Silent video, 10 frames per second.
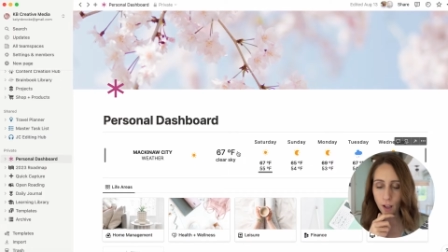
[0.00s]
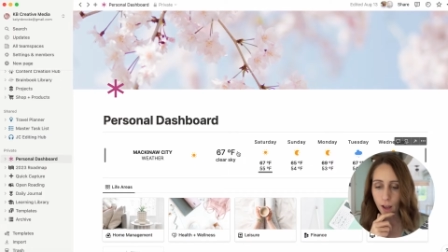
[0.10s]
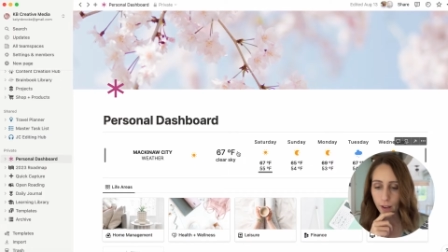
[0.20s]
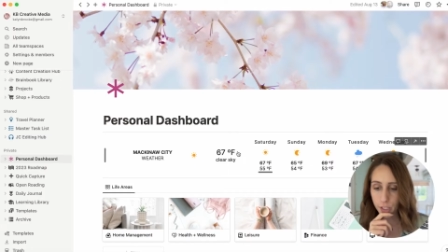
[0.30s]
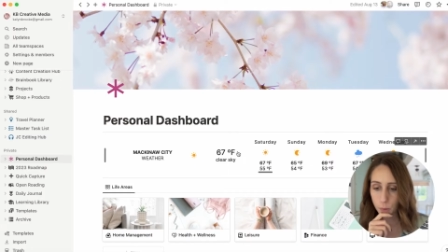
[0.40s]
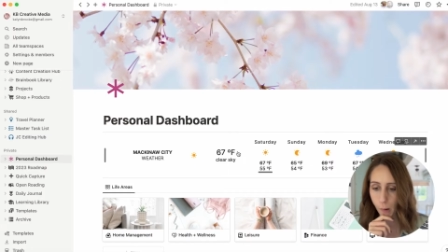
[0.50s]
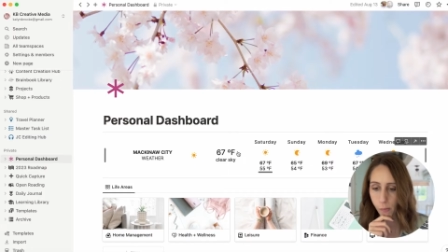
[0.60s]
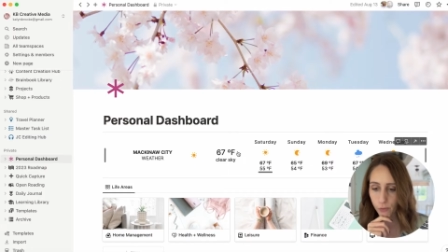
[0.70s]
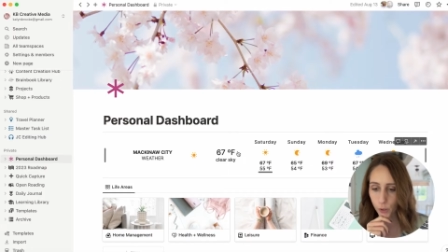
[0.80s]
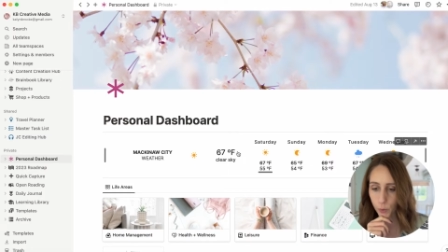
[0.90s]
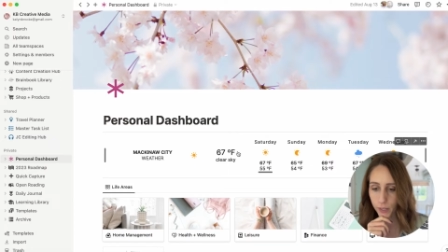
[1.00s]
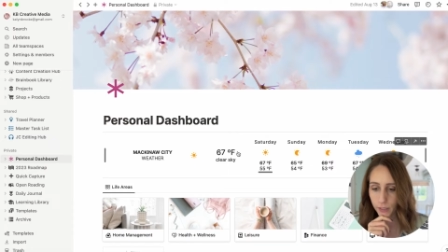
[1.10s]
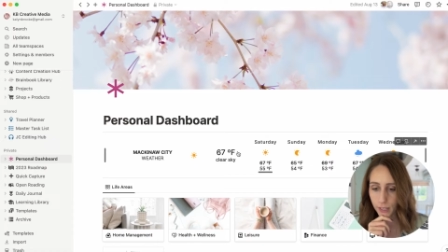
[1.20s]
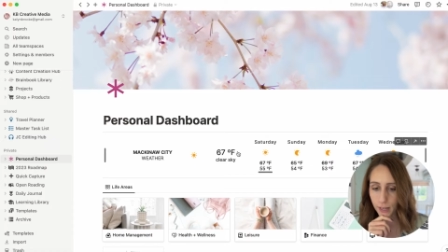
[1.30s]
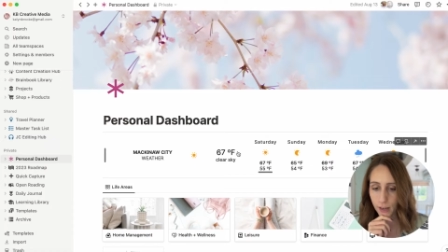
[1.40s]
I'll just pop over
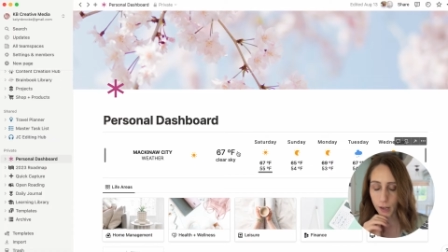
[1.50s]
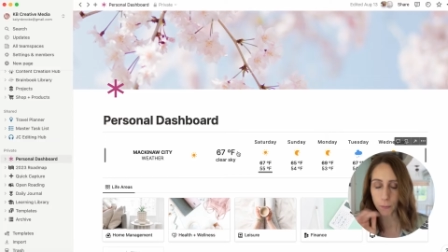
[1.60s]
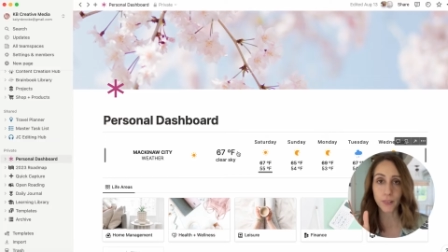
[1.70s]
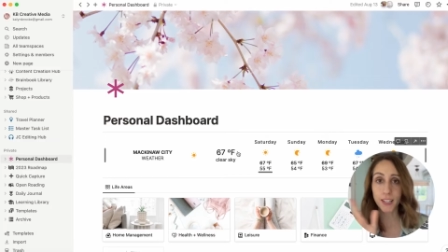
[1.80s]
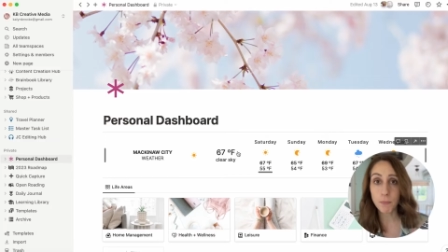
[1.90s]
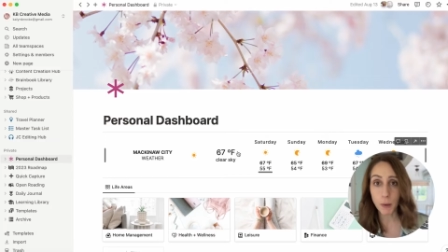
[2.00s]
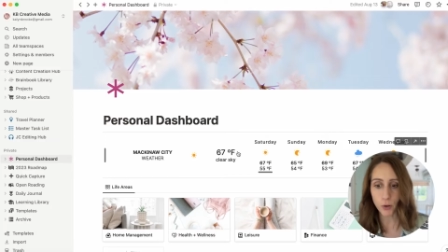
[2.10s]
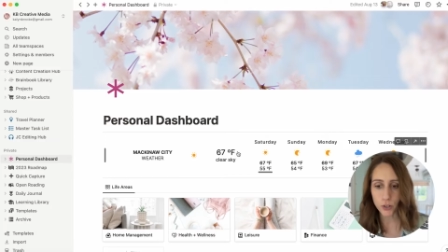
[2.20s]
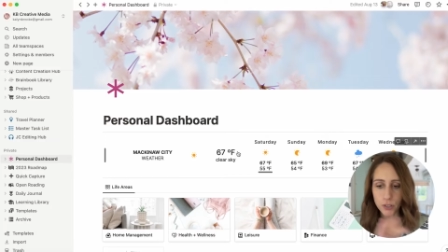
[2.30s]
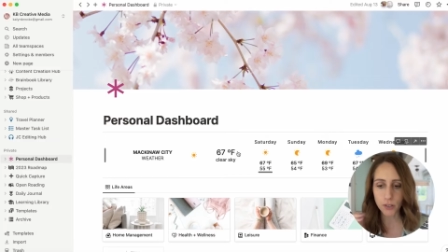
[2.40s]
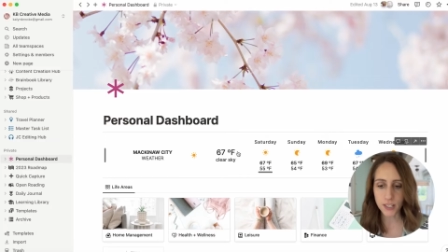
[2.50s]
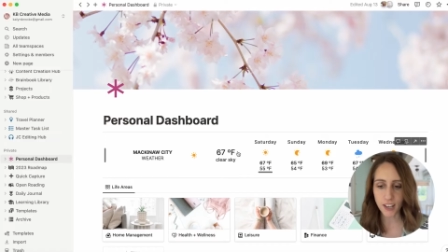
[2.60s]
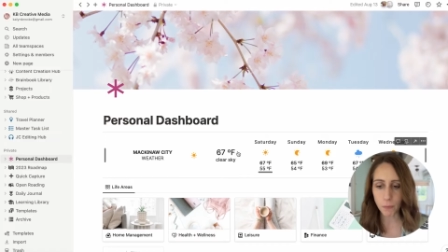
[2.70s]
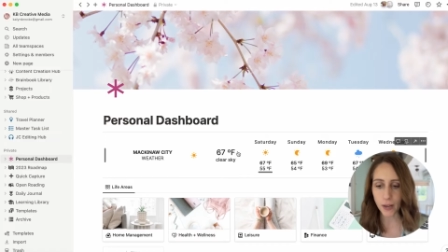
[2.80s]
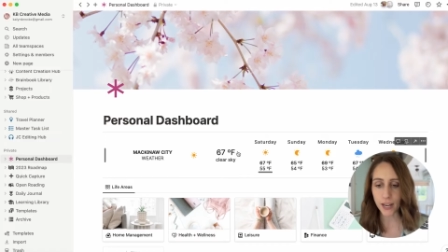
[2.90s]
quickly, leave my personal
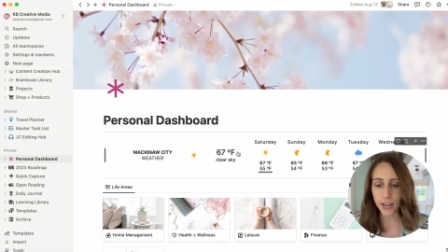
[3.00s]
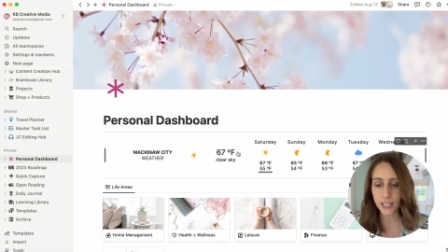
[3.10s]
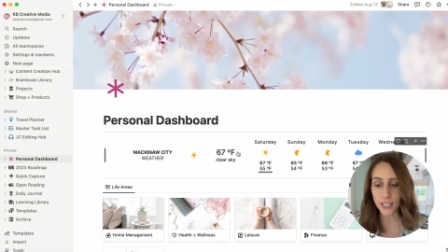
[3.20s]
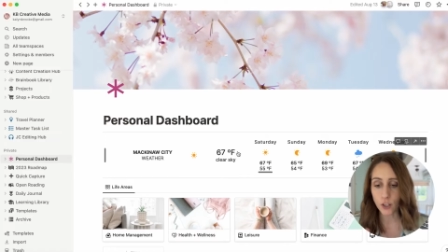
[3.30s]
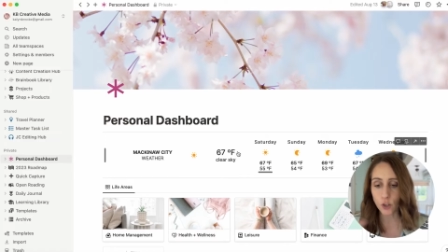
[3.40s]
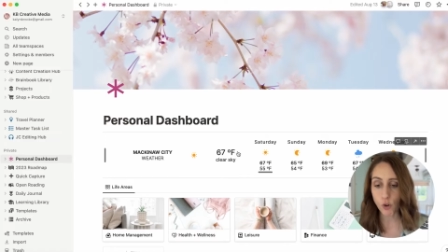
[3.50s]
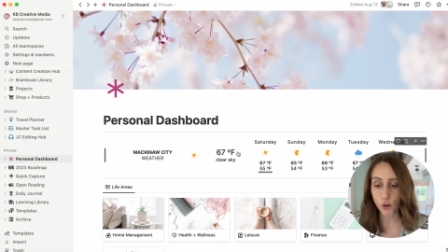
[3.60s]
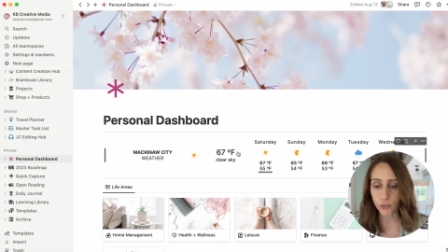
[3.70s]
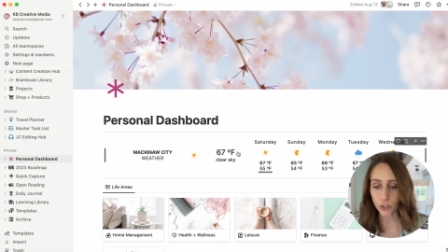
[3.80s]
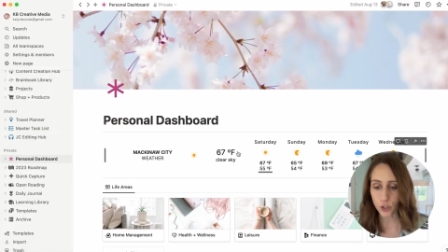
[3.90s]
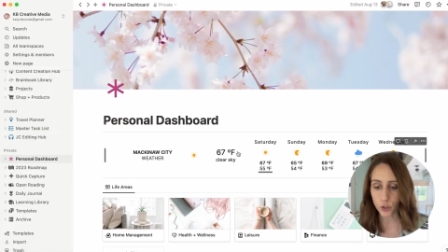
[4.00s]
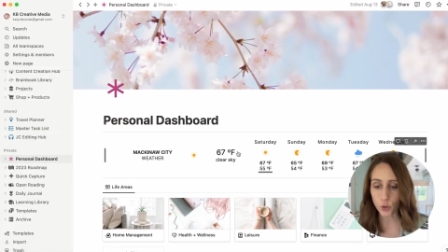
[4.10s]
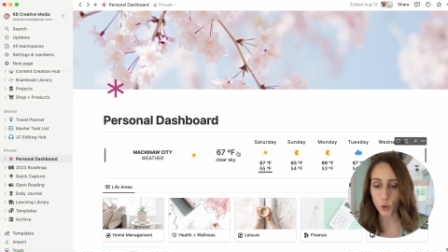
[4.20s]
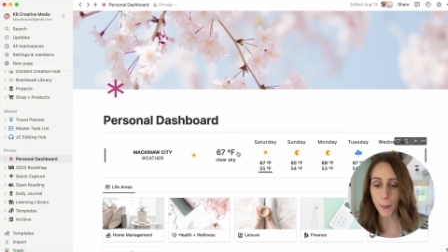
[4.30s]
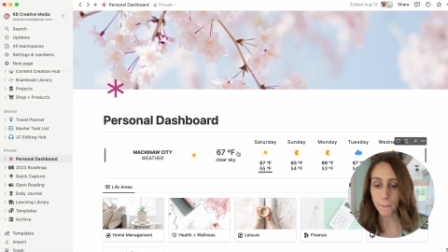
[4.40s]
stuff behind and go over
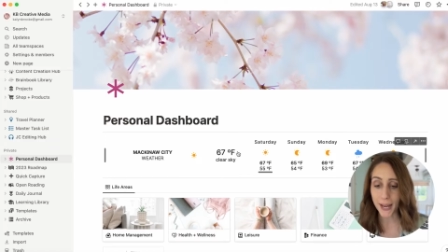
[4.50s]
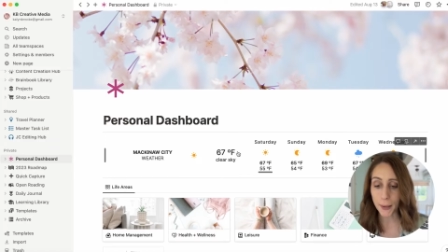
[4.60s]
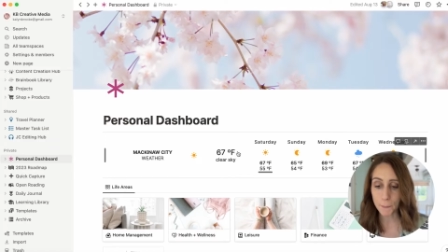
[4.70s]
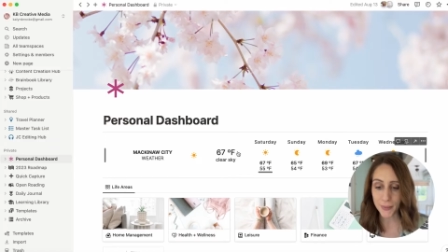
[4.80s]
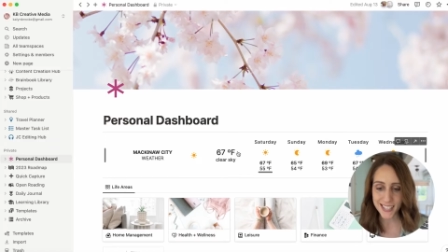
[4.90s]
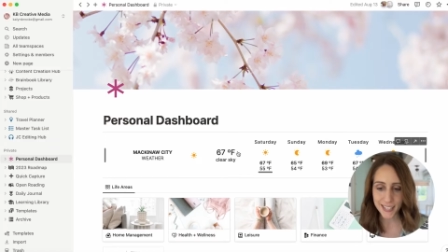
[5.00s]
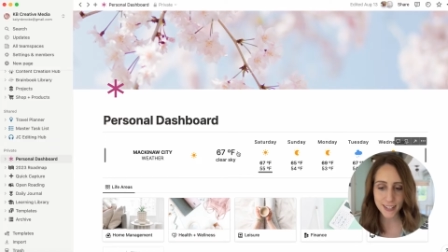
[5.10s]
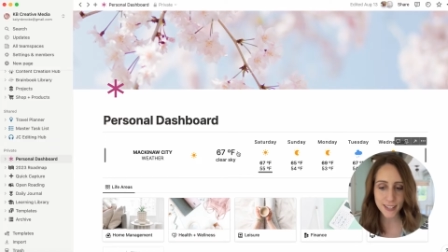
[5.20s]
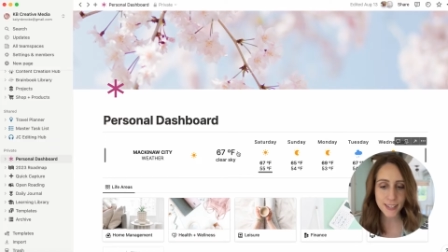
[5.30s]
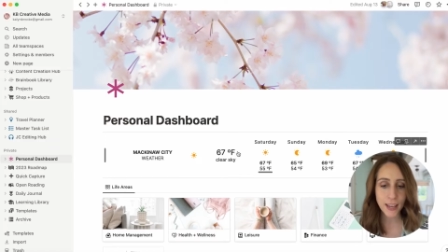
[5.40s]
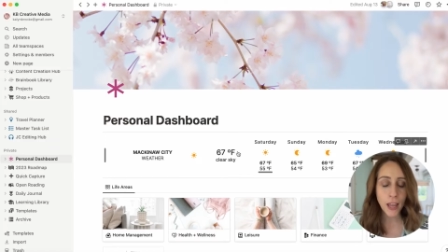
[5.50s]
to my business.